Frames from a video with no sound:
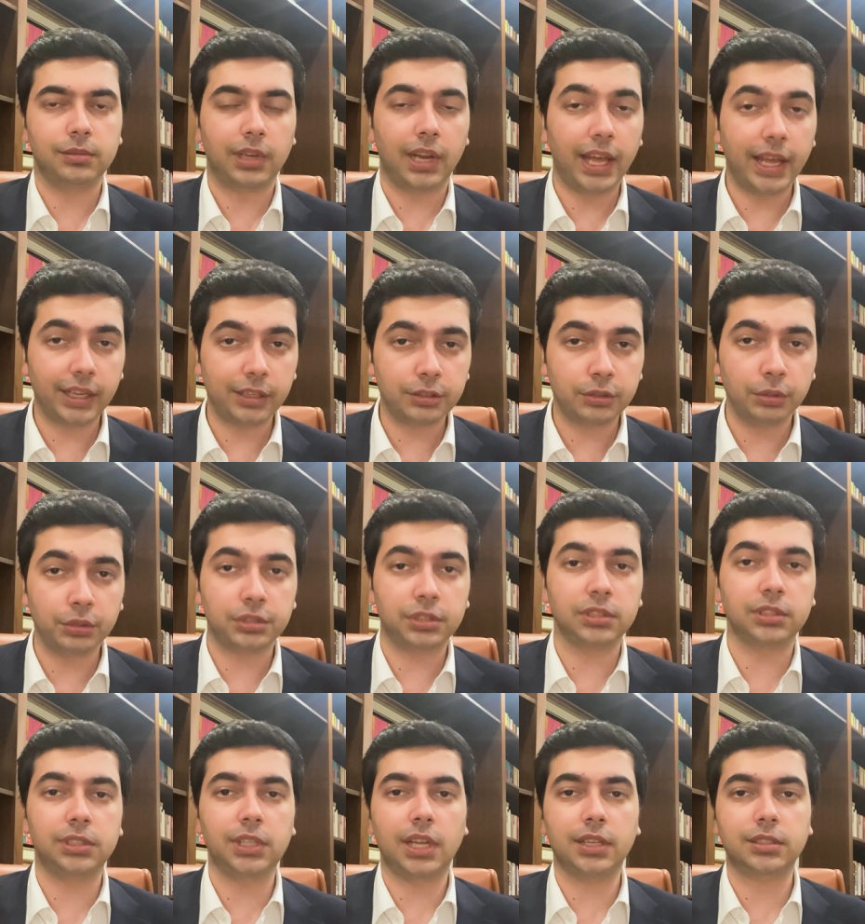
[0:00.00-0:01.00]
like
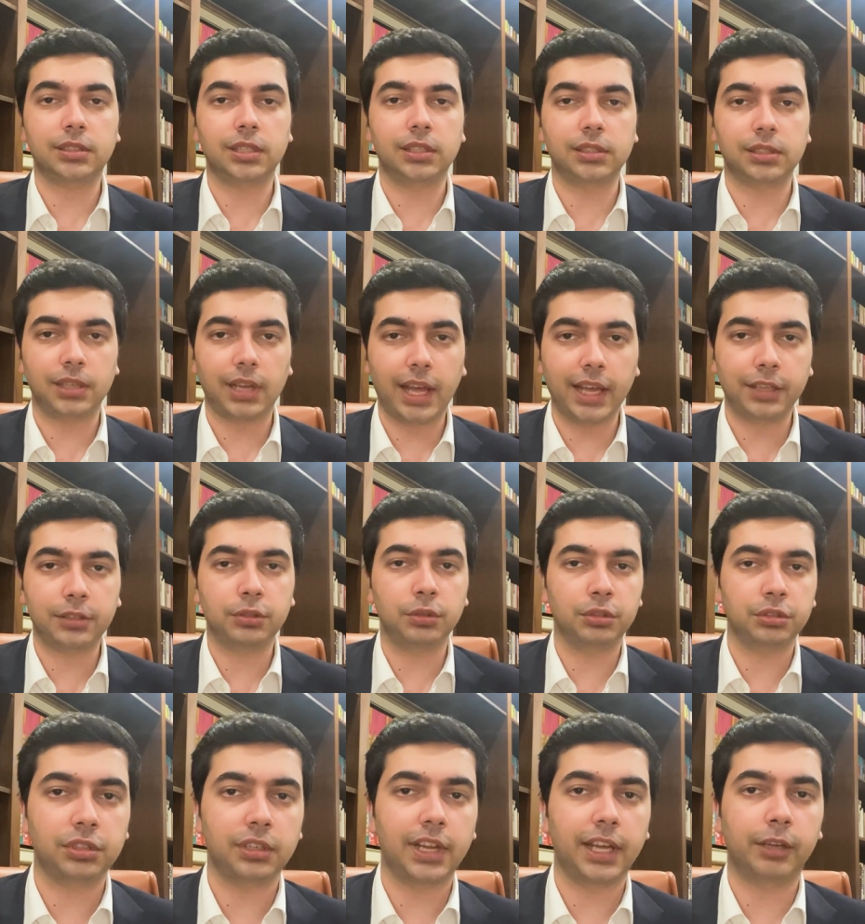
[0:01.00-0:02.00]
social justice, like
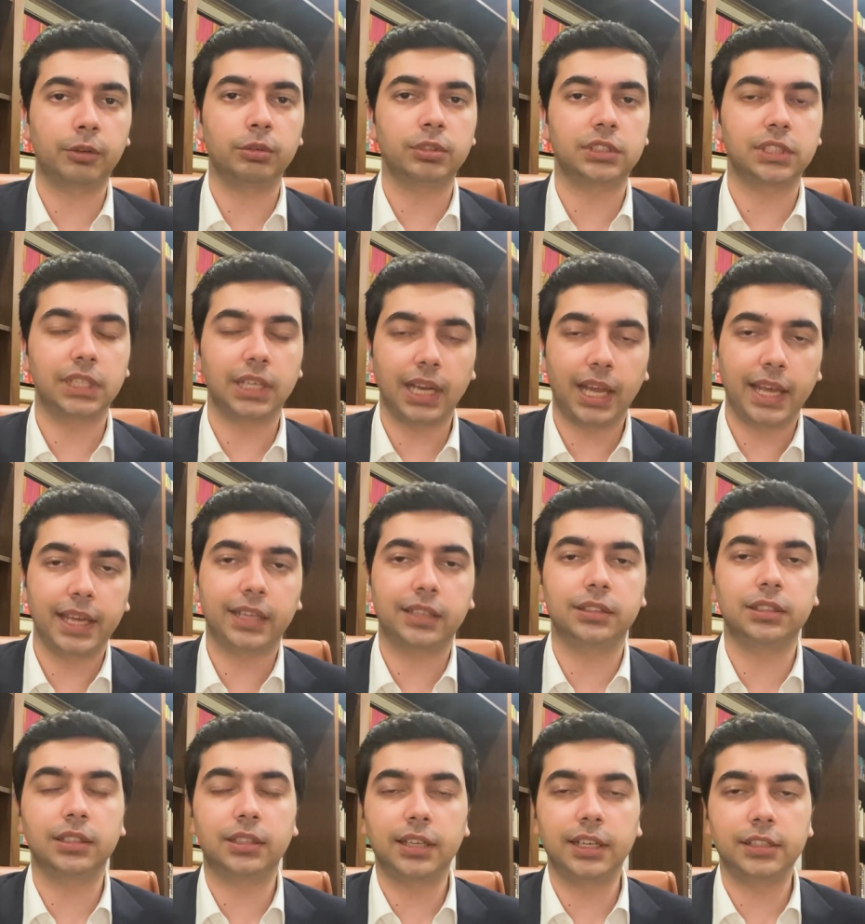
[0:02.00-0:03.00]
social equity,
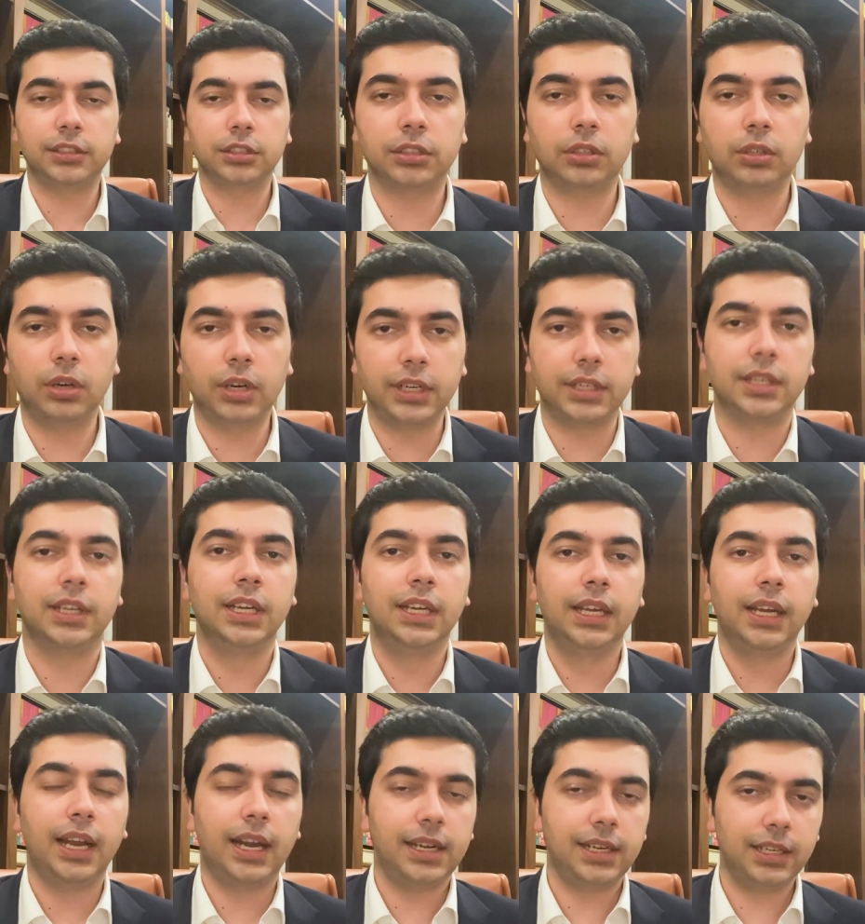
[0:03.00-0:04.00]
like the greater good.
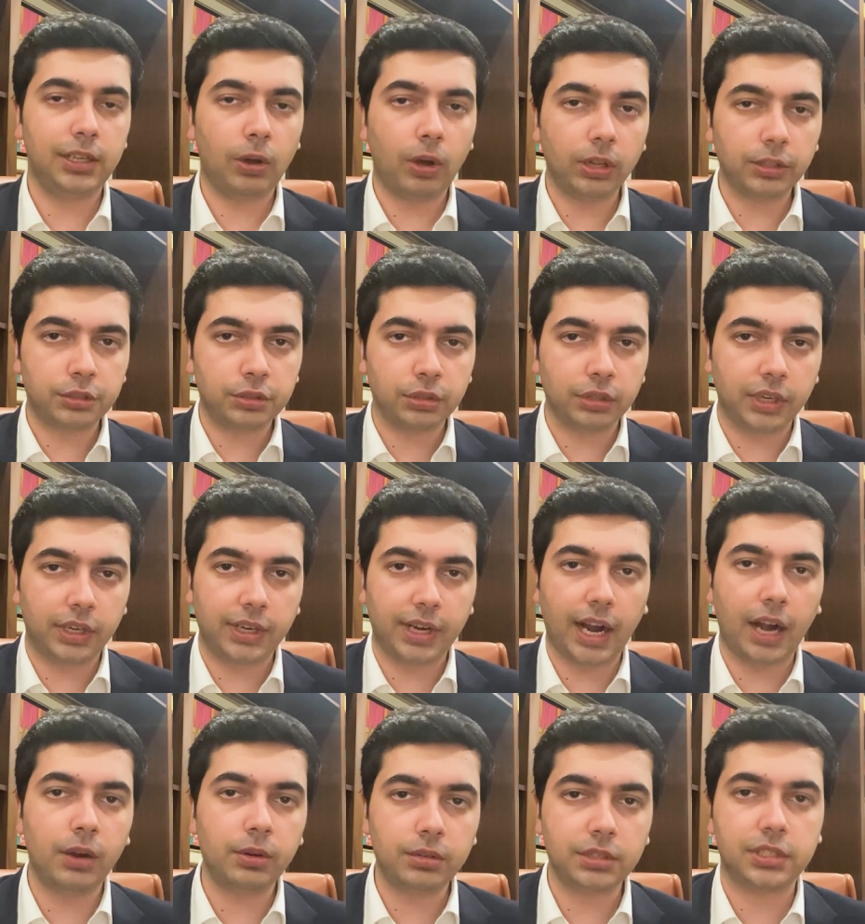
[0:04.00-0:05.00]
And he also
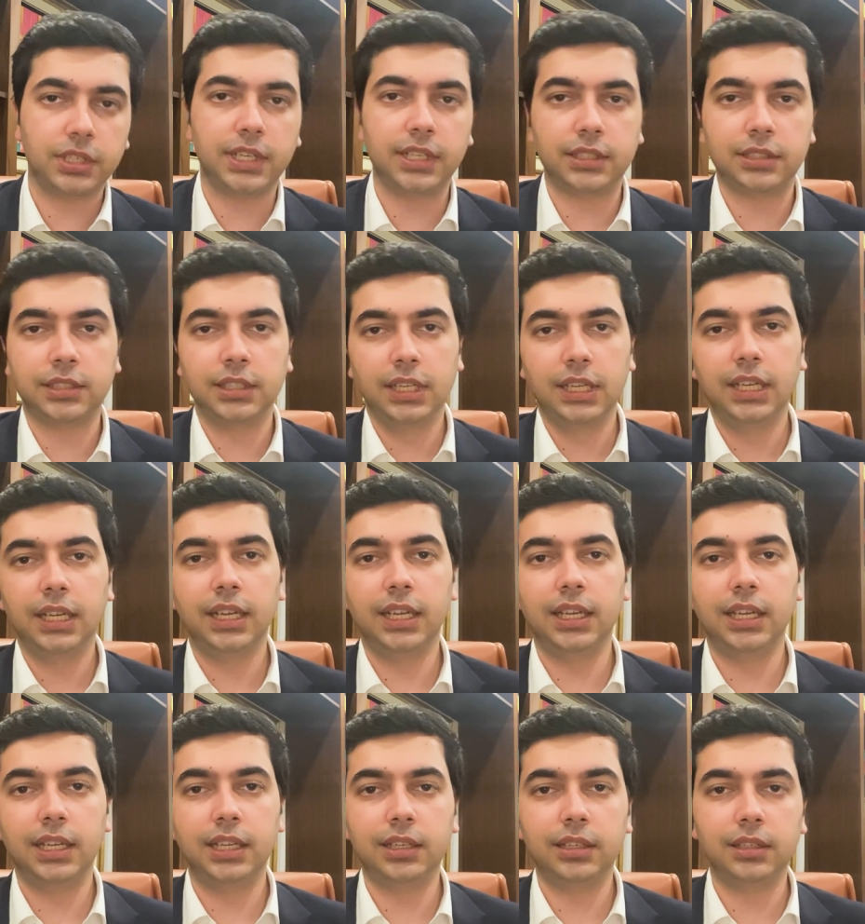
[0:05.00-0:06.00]
grounds it
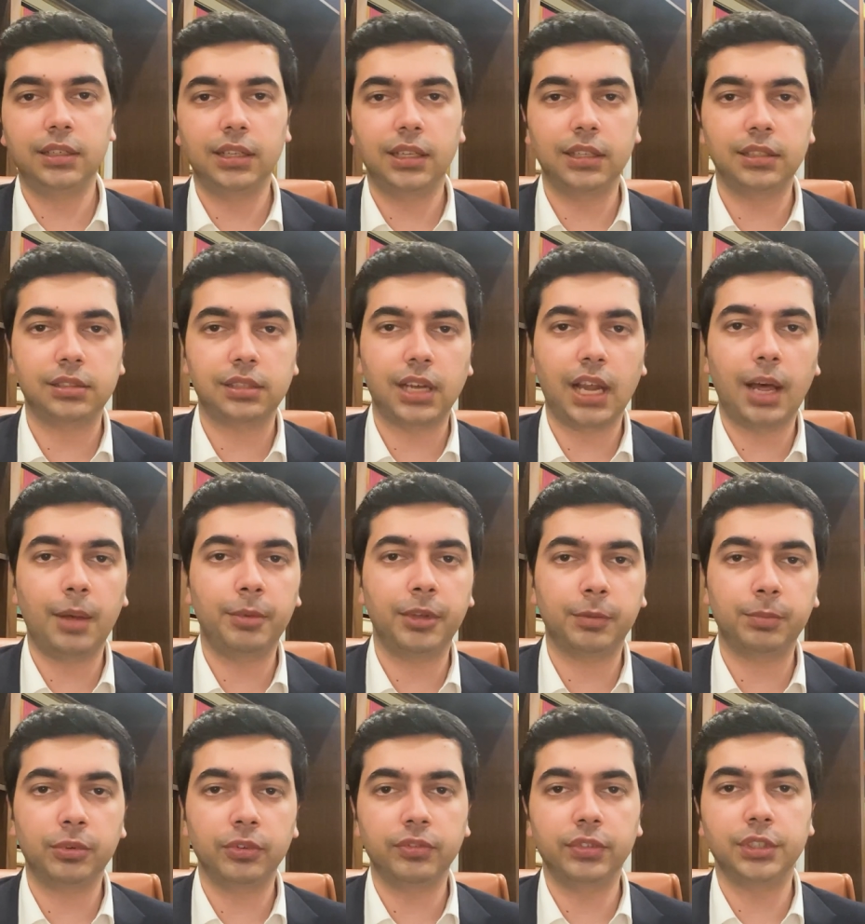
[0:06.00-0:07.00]
in
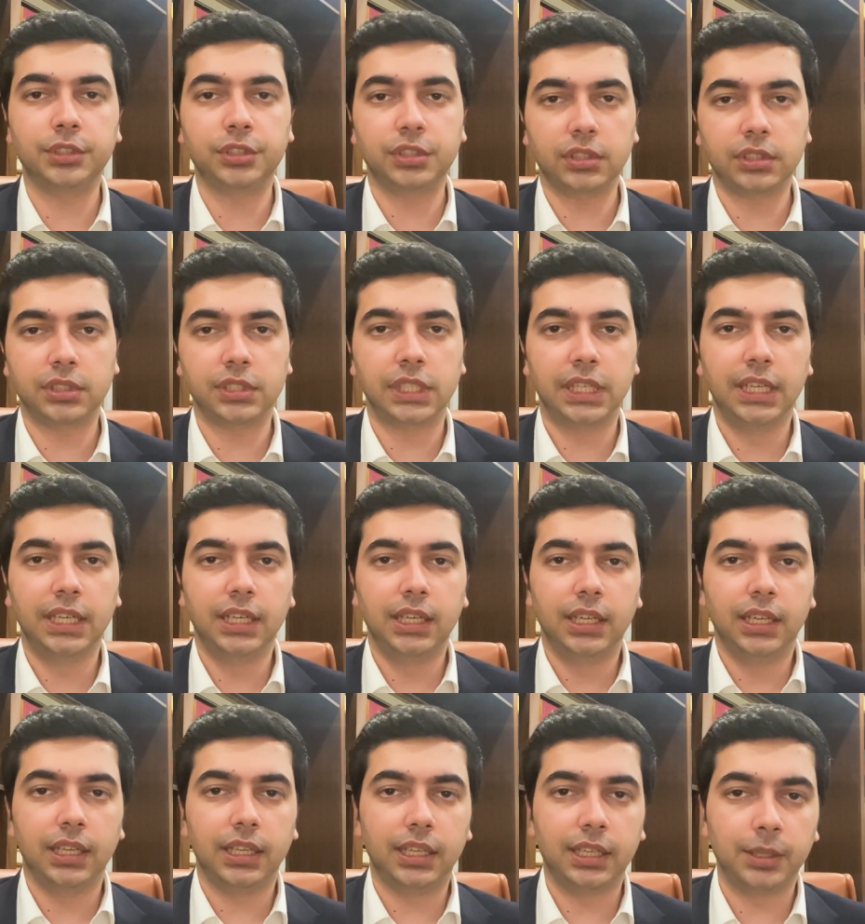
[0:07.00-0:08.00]
Islamic provisions
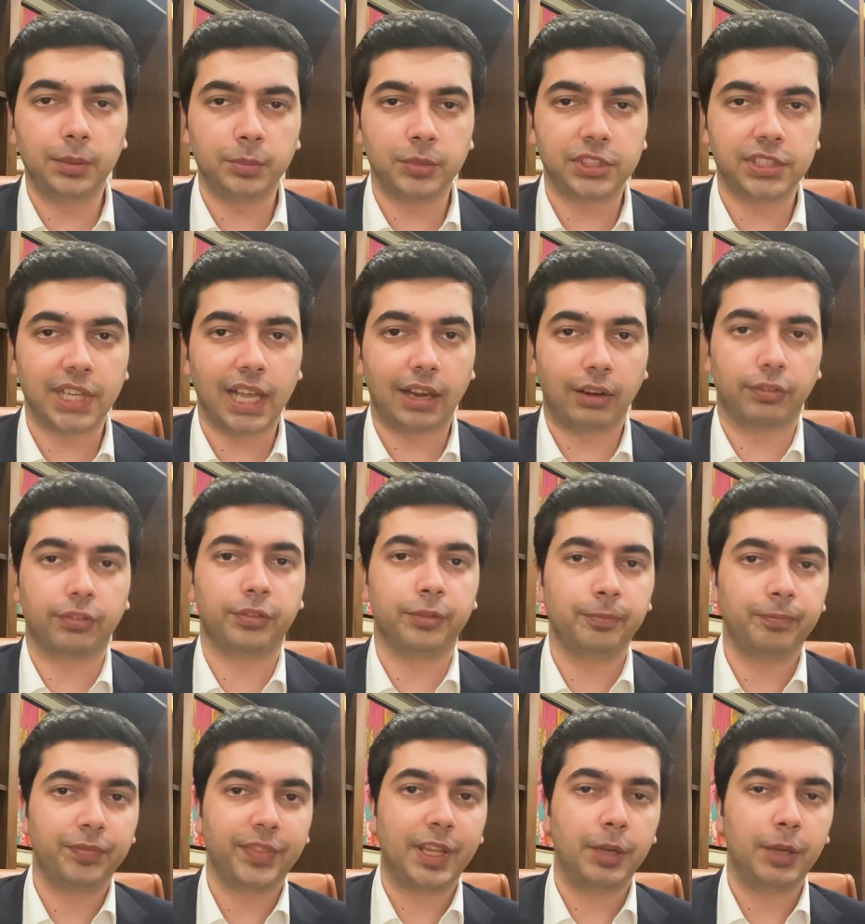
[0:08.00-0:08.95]
himself.